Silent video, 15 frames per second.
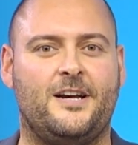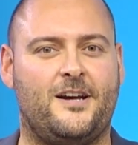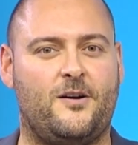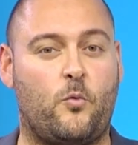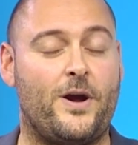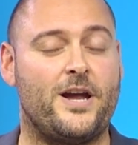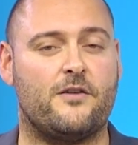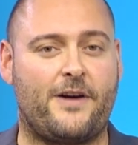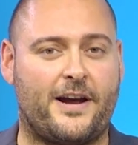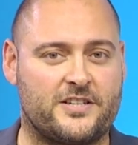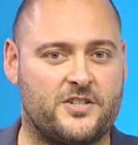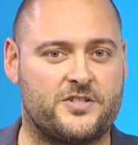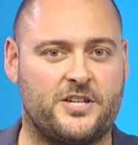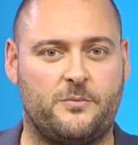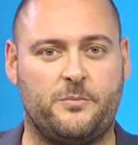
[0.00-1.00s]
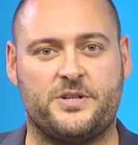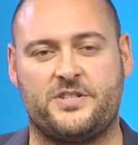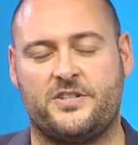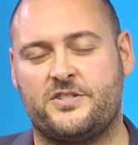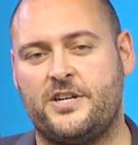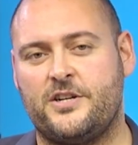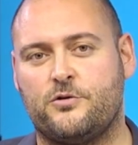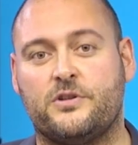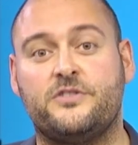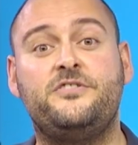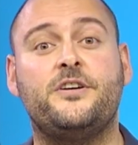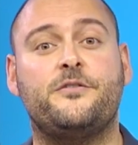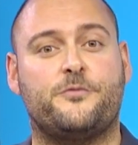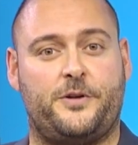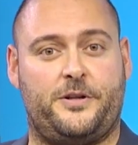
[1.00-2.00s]
way of accessing Business Central
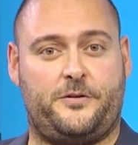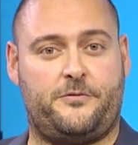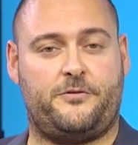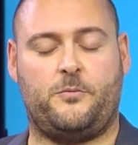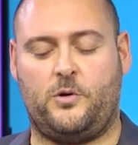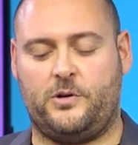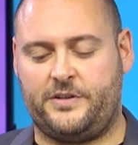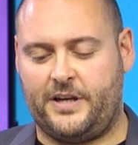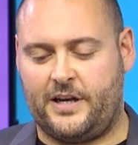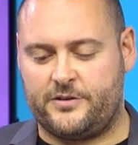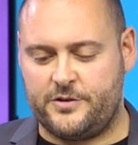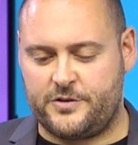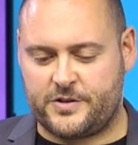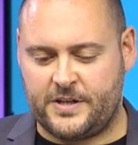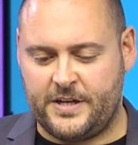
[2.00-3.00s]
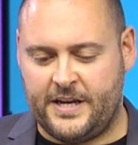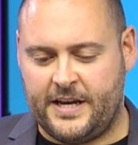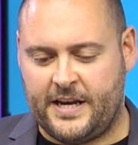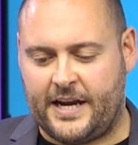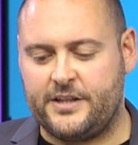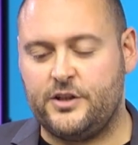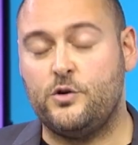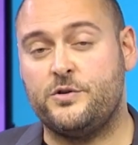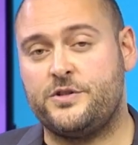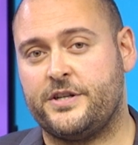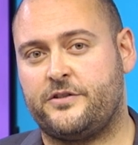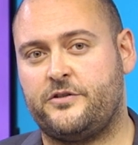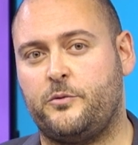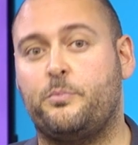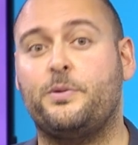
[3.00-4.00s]
different from all the others and use
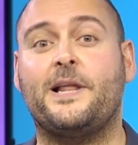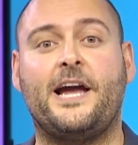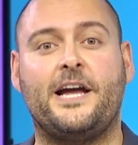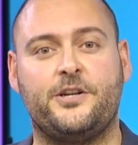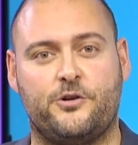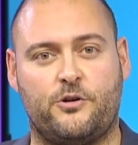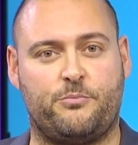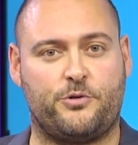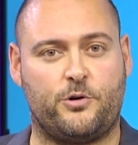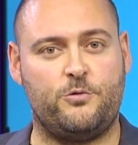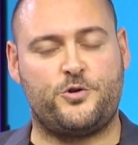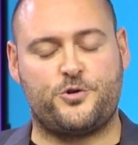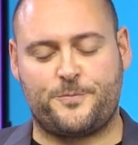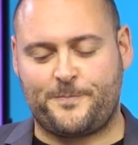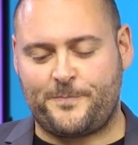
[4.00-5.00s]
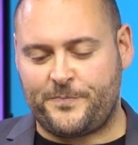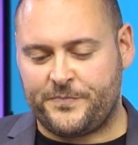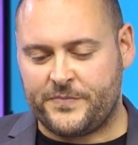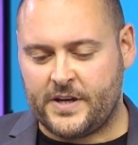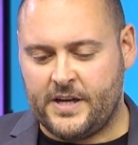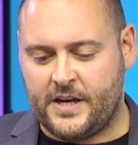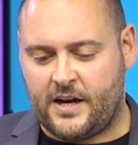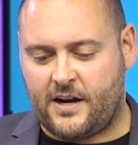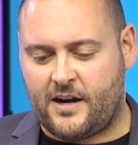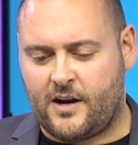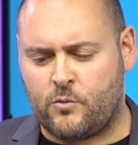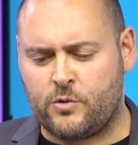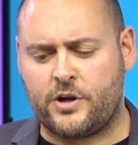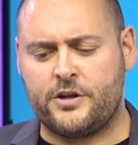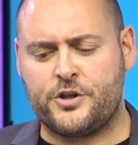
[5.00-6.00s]
it to plan your approach.
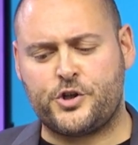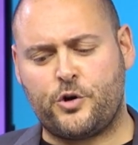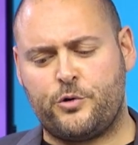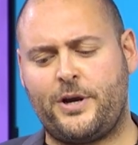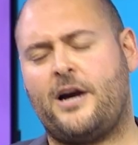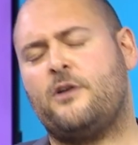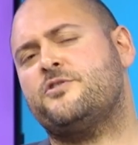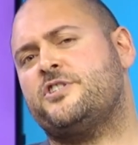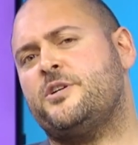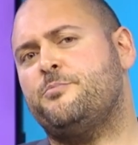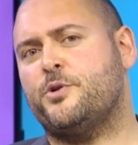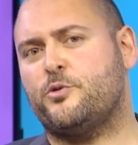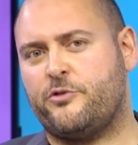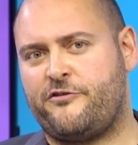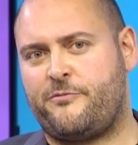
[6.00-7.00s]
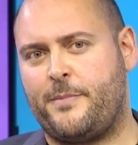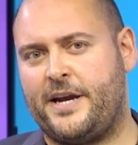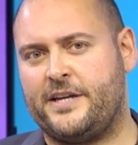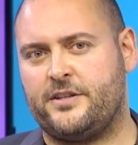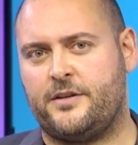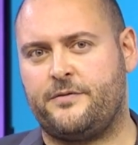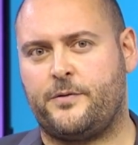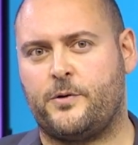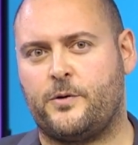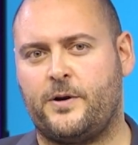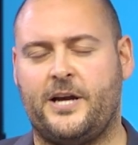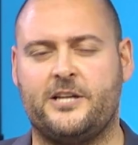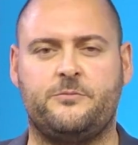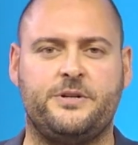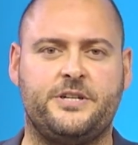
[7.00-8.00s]
We're going to show you how simple we've made it for
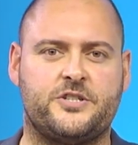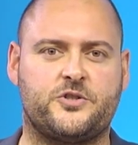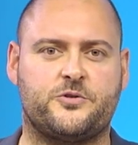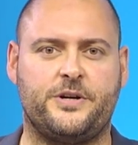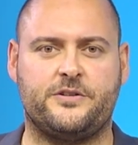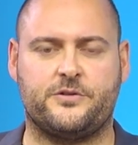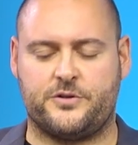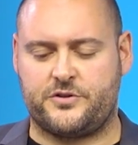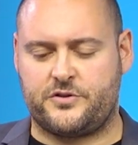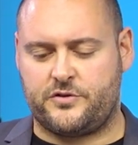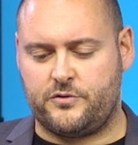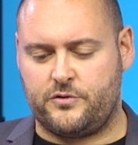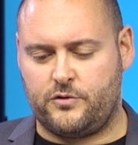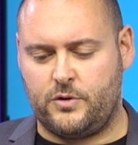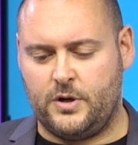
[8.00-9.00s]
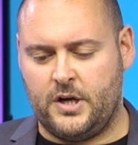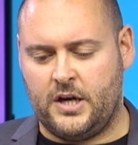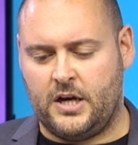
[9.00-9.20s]
administrators to